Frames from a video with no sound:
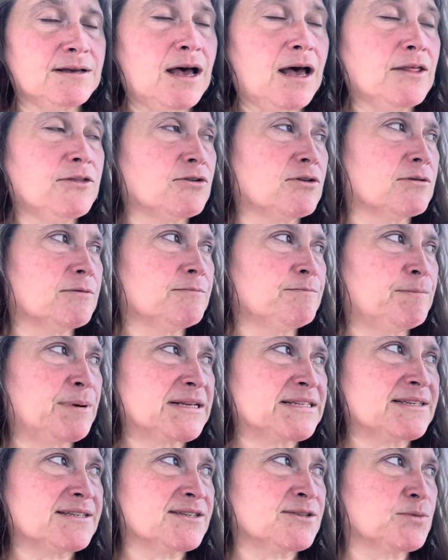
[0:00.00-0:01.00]
other
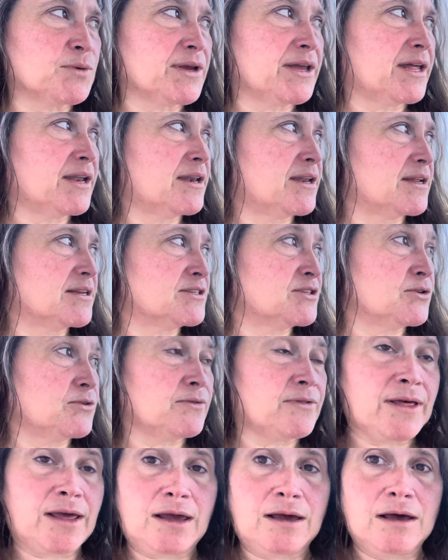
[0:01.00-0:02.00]
buses were getting it
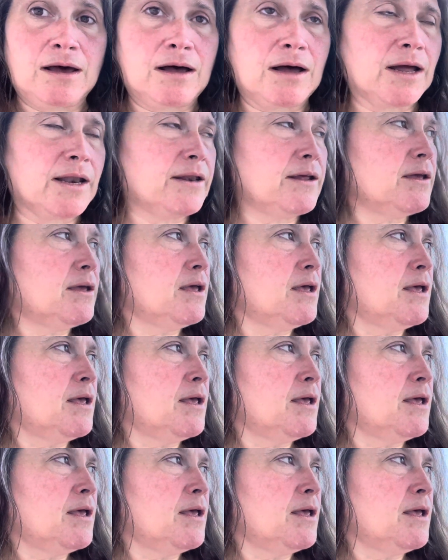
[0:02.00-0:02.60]
too, thank God,